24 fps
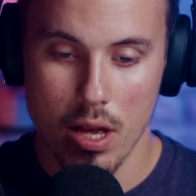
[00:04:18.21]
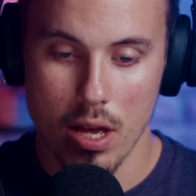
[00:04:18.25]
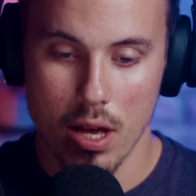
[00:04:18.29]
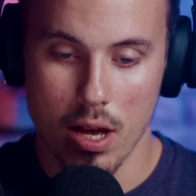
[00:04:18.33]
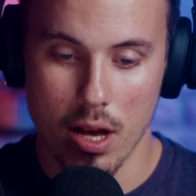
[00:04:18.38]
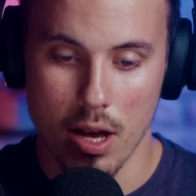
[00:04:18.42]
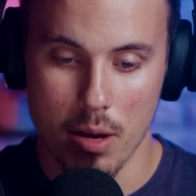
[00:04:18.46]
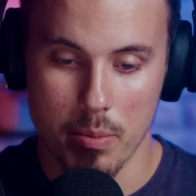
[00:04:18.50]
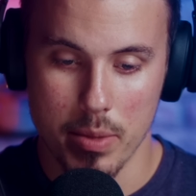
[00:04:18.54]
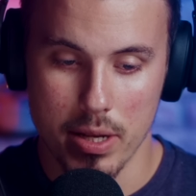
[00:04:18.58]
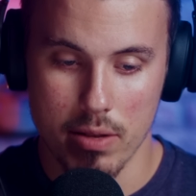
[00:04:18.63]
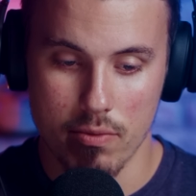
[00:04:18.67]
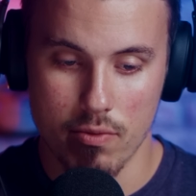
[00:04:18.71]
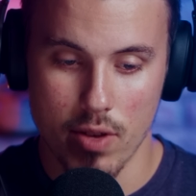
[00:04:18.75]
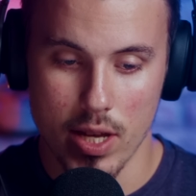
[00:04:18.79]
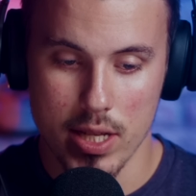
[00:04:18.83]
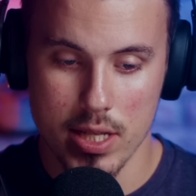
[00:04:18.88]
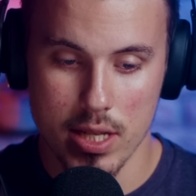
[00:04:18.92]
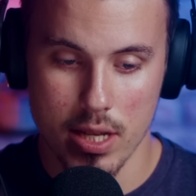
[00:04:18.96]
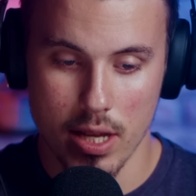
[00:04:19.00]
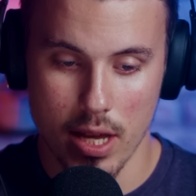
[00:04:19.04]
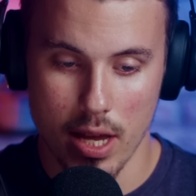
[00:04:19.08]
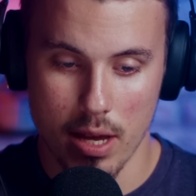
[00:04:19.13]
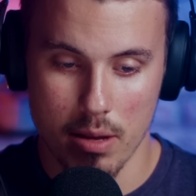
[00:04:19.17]
and
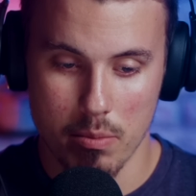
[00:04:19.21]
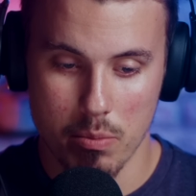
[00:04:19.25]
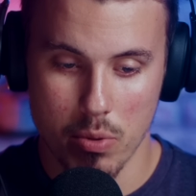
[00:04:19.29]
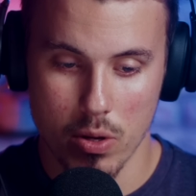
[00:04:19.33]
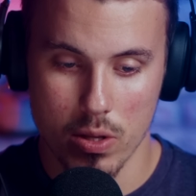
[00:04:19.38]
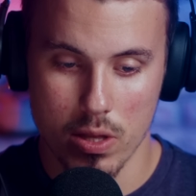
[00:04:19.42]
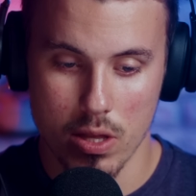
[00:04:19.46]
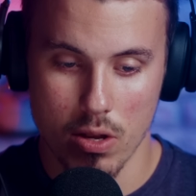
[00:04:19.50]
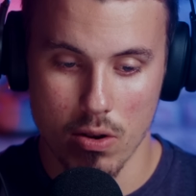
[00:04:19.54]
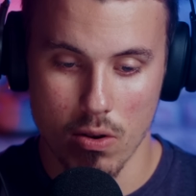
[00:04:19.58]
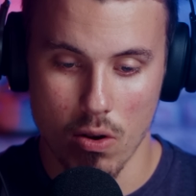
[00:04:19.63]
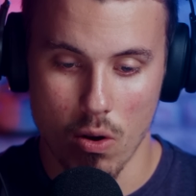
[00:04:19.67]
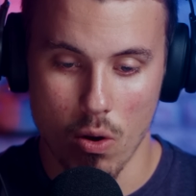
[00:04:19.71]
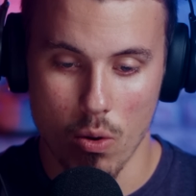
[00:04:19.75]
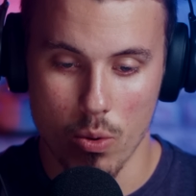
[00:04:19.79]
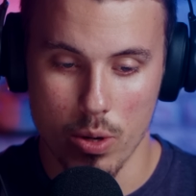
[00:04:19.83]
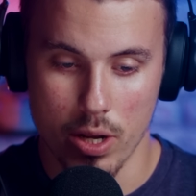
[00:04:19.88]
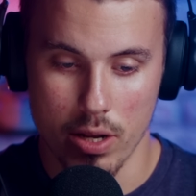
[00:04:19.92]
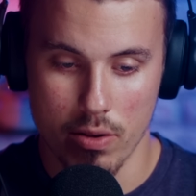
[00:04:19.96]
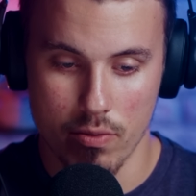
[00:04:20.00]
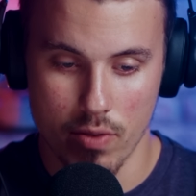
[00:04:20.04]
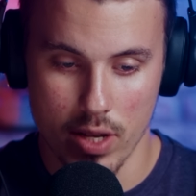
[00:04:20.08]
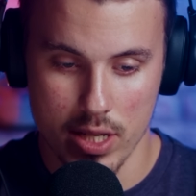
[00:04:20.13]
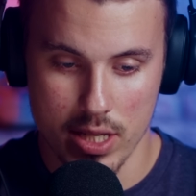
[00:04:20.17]
investigate, put their own
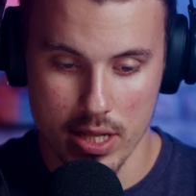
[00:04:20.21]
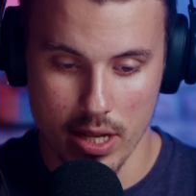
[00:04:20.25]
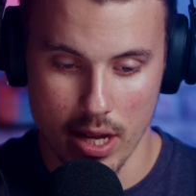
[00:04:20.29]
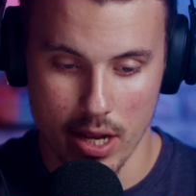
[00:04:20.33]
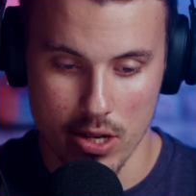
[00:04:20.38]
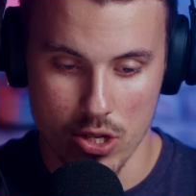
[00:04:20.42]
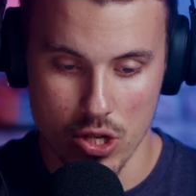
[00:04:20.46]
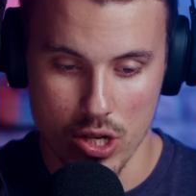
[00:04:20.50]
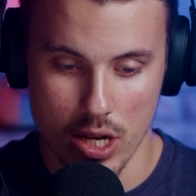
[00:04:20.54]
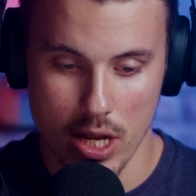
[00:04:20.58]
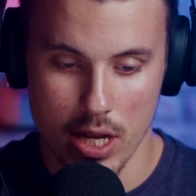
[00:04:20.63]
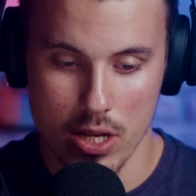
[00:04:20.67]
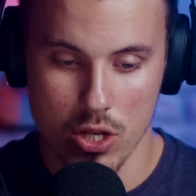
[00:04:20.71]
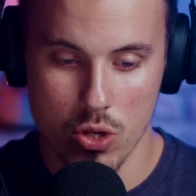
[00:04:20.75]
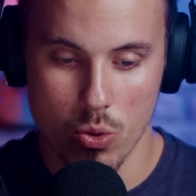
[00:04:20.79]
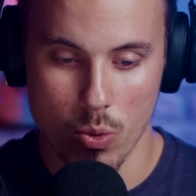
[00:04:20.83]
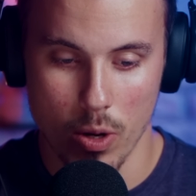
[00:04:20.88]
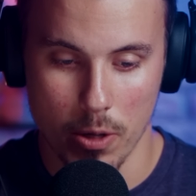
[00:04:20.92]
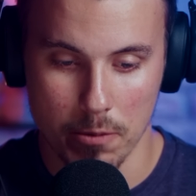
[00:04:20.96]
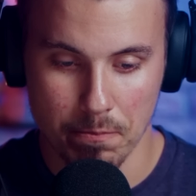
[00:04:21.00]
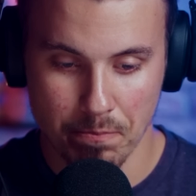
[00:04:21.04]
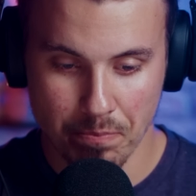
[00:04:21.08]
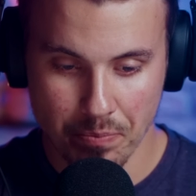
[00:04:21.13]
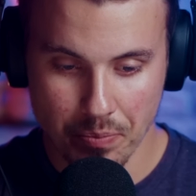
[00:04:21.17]
investigation into
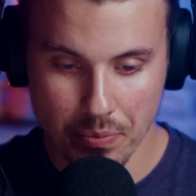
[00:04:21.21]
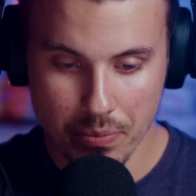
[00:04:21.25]
it?